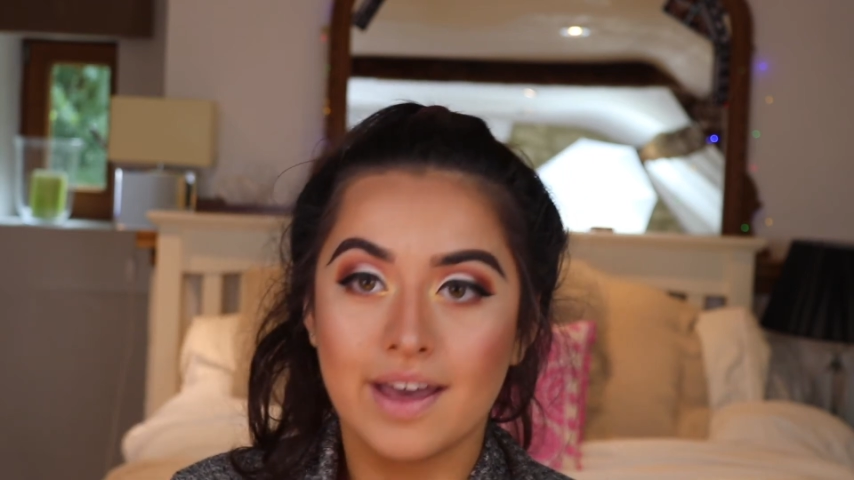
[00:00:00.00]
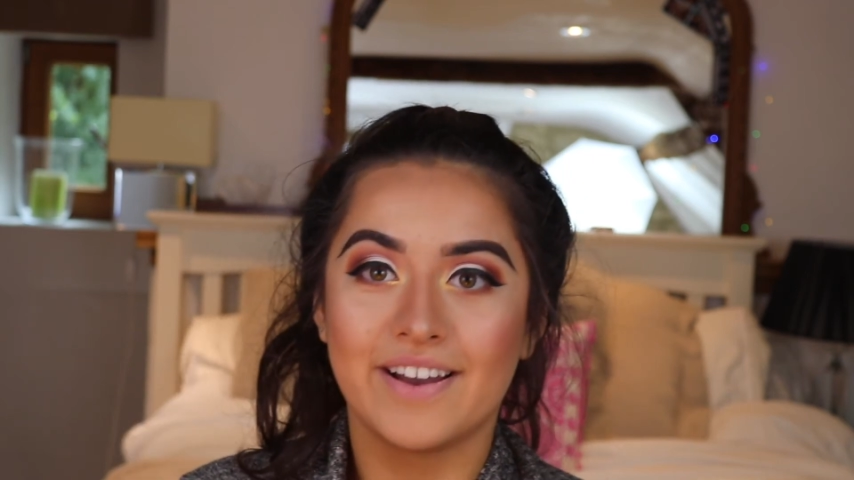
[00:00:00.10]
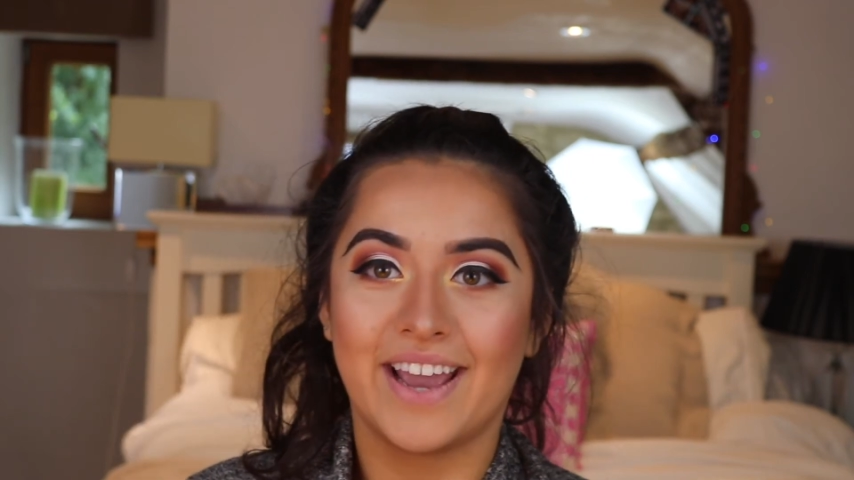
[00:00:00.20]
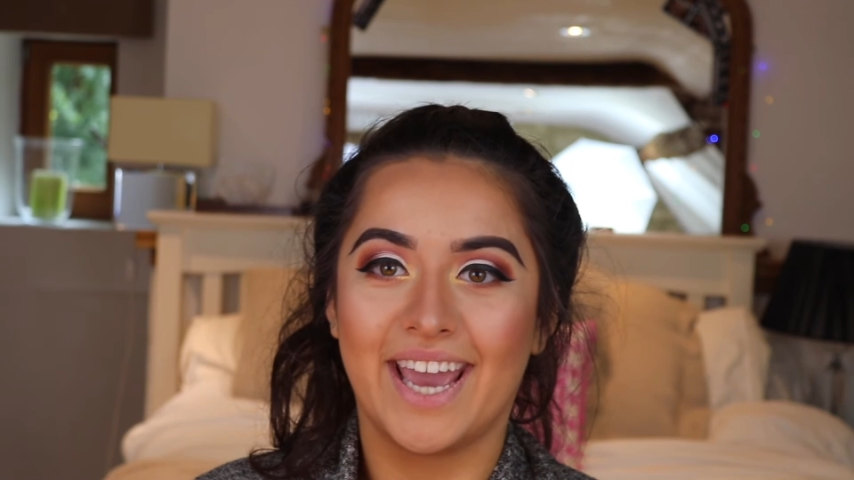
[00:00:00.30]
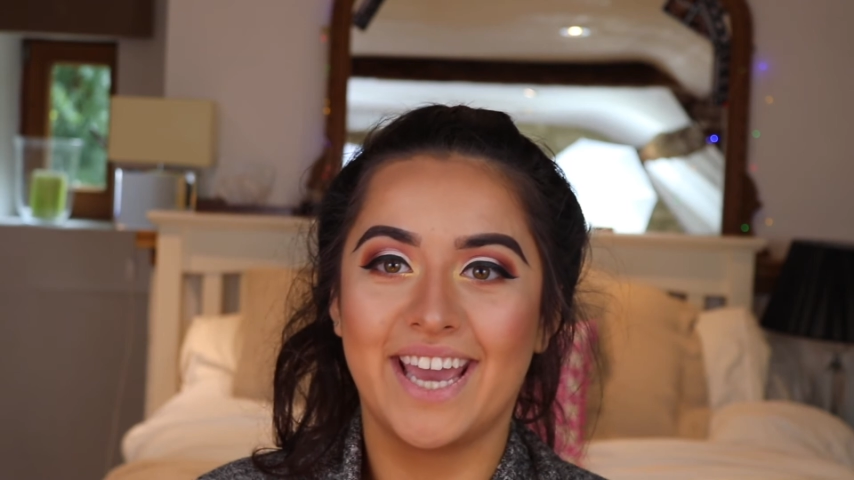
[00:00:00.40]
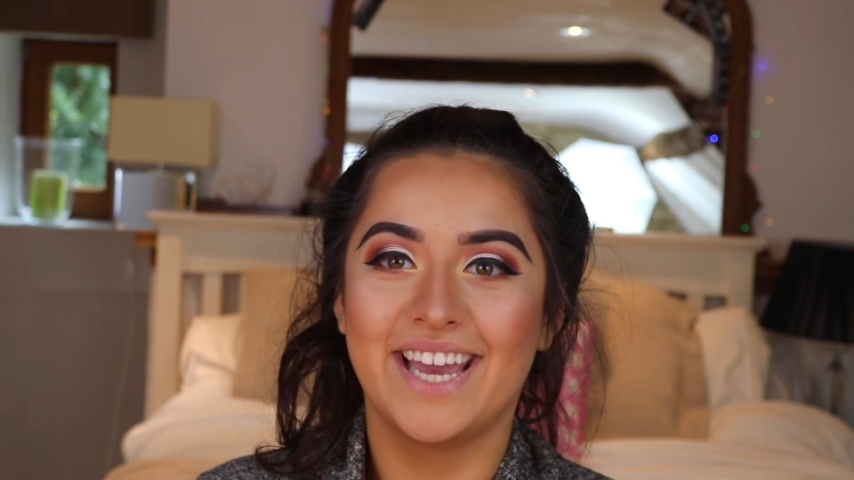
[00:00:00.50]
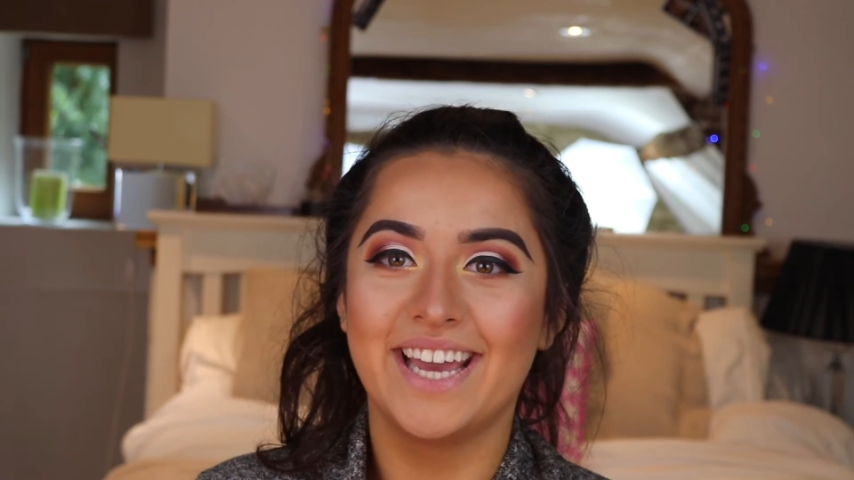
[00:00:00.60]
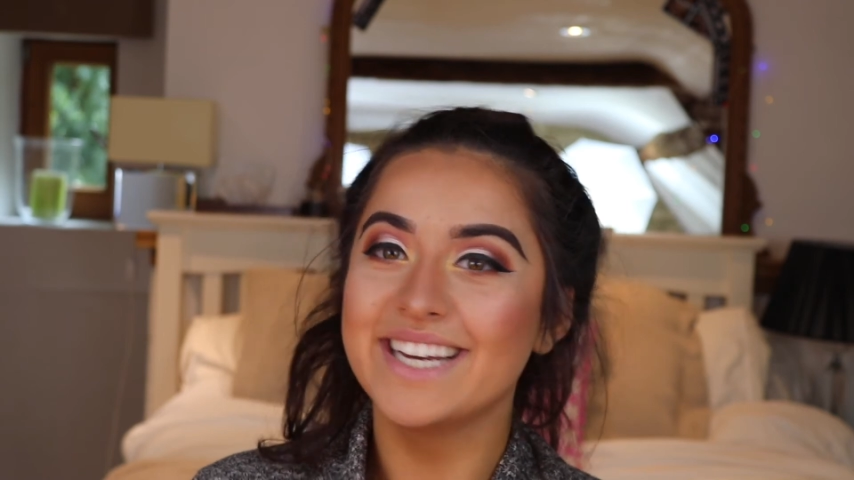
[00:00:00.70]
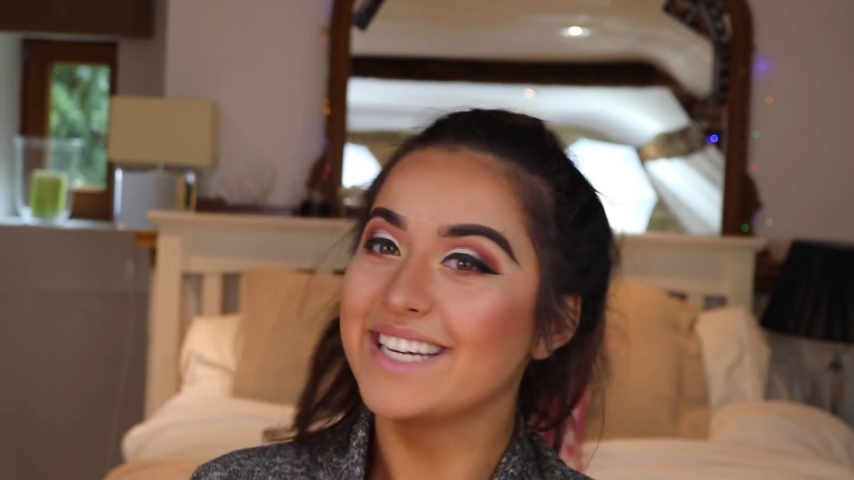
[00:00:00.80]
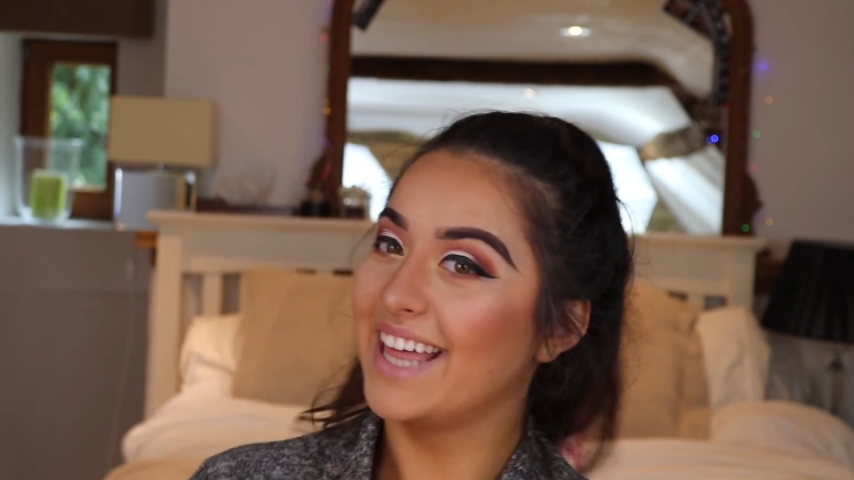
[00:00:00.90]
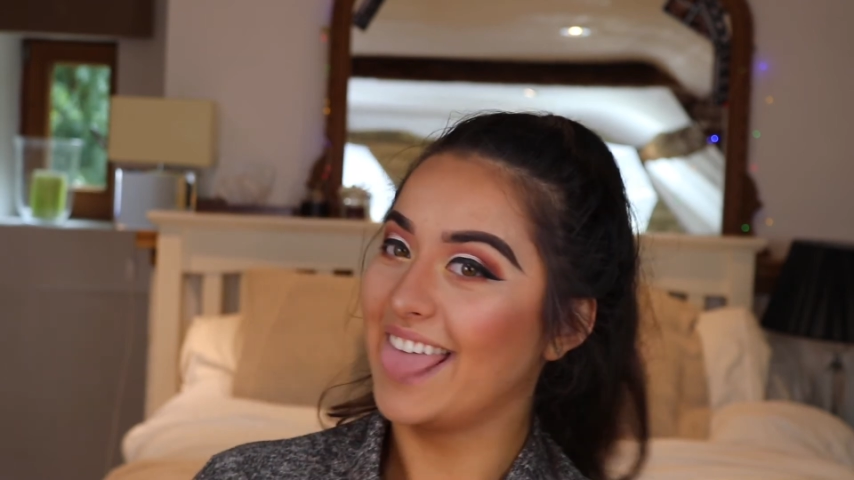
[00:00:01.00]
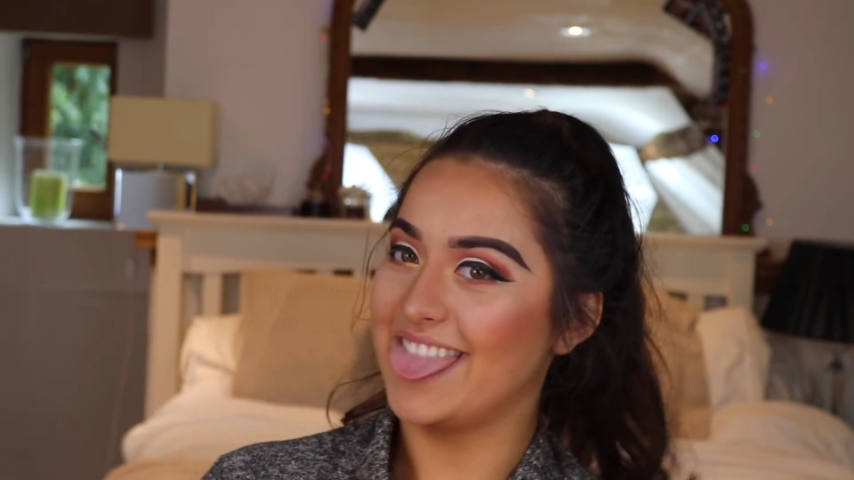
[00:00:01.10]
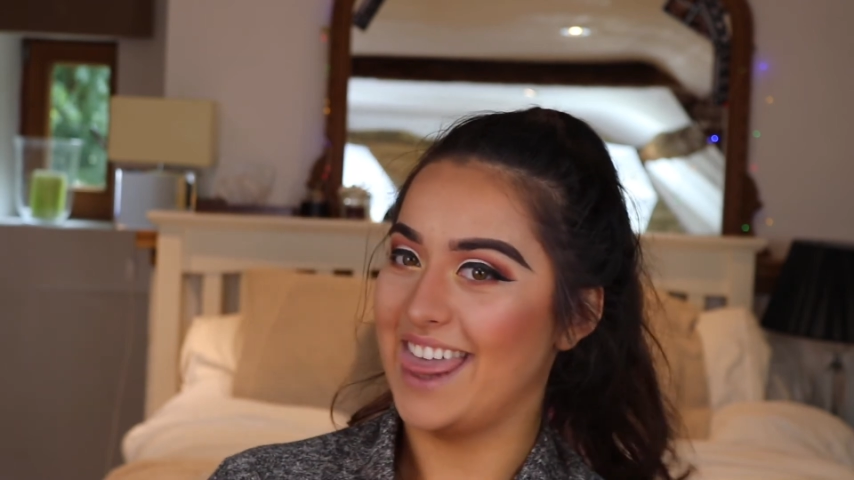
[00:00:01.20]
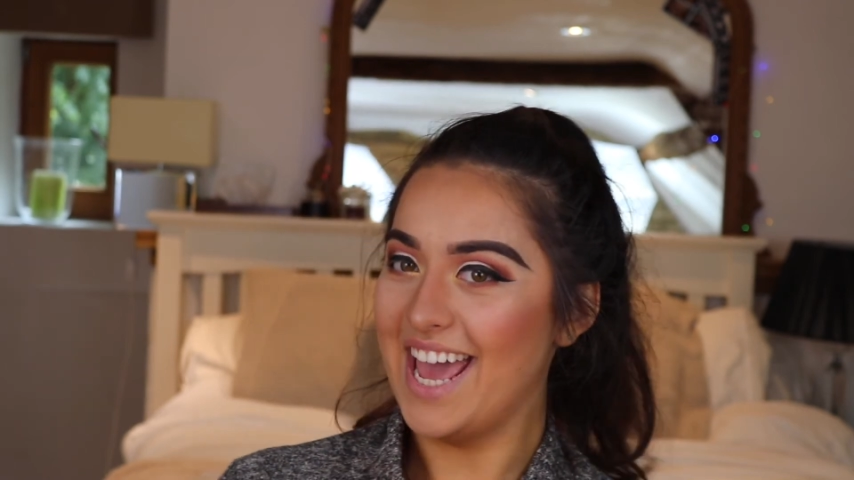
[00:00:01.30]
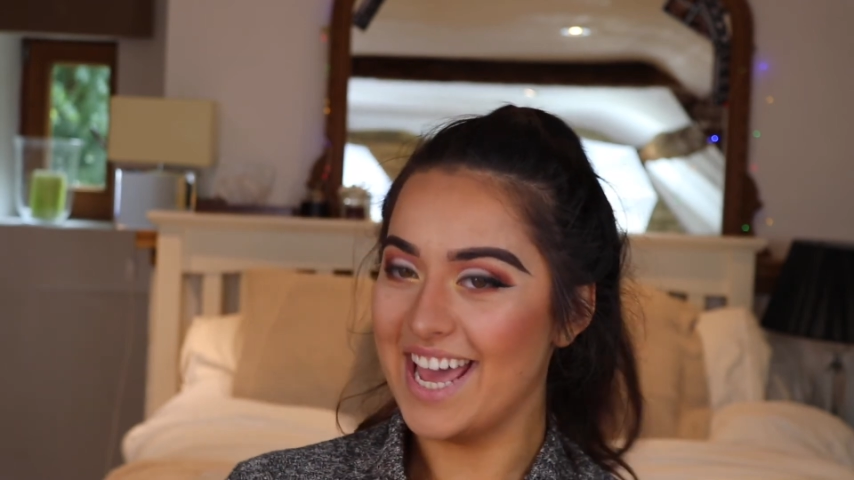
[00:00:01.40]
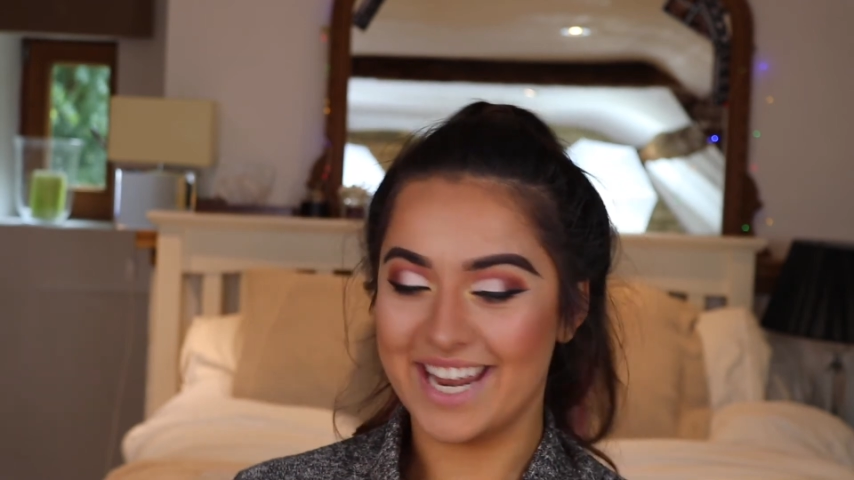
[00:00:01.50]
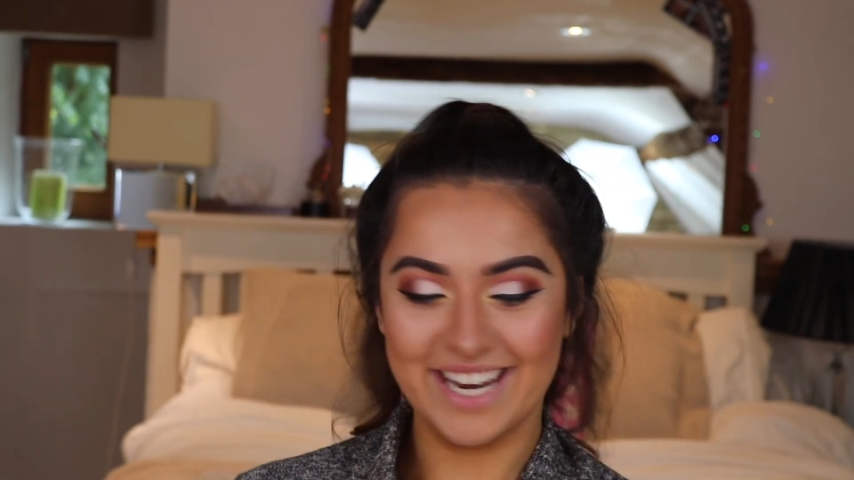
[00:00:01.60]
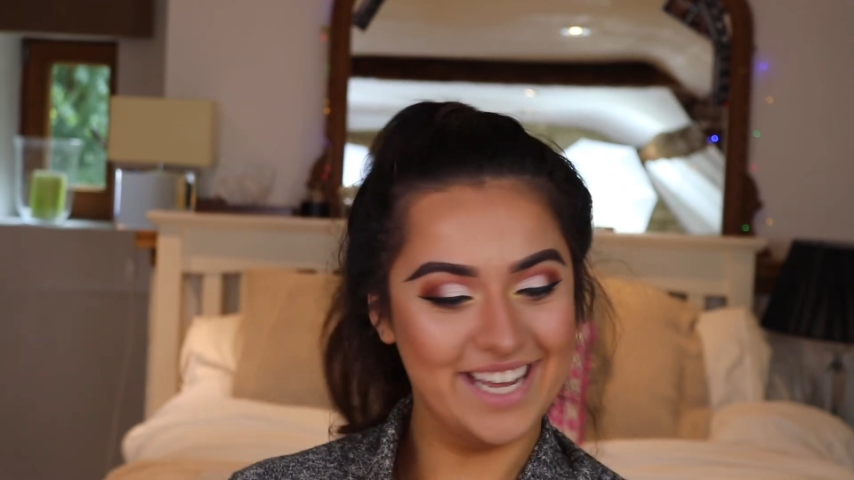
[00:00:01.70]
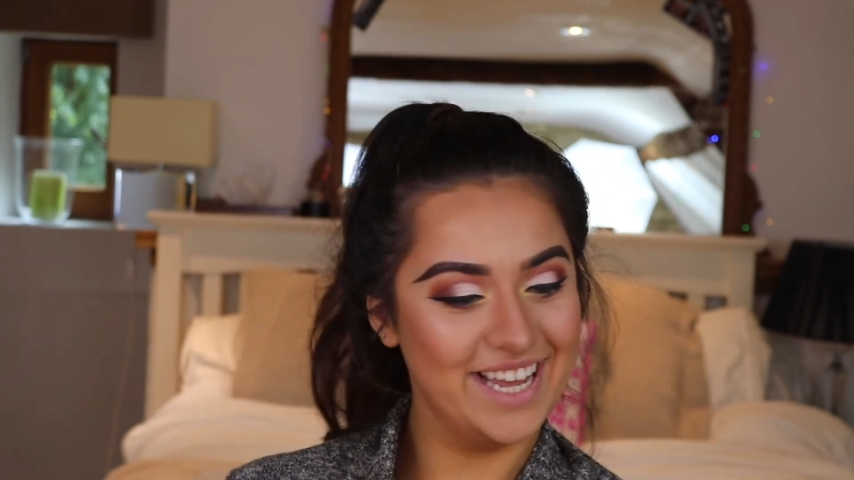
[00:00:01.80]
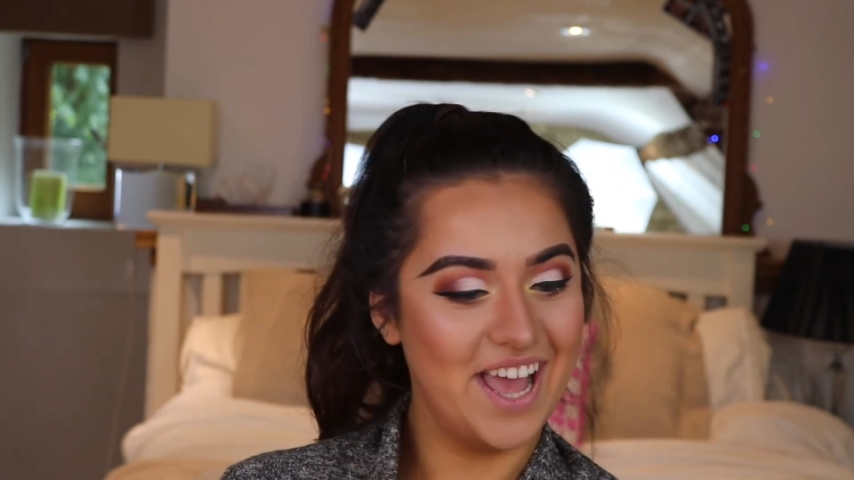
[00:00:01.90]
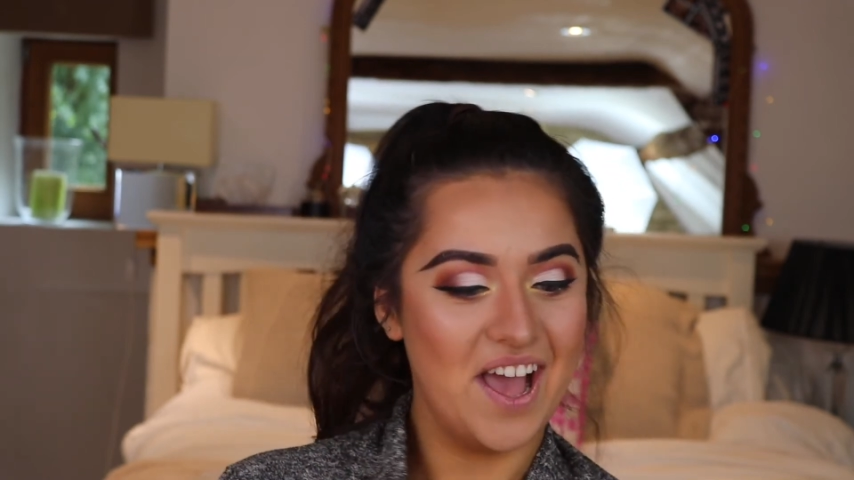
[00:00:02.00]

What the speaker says: Okay, then